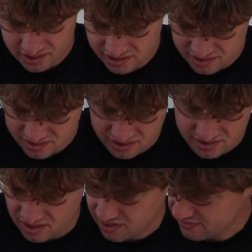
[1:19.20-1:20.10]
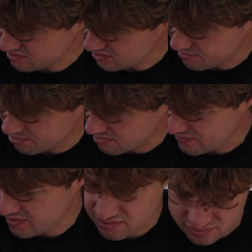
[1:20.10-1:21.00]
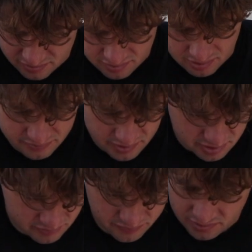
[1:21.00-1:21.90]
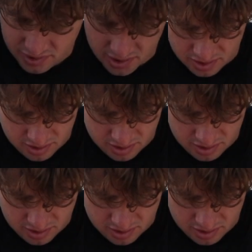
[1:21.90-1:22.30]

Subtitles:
Each of these are obviously a perfect 12-inch foot.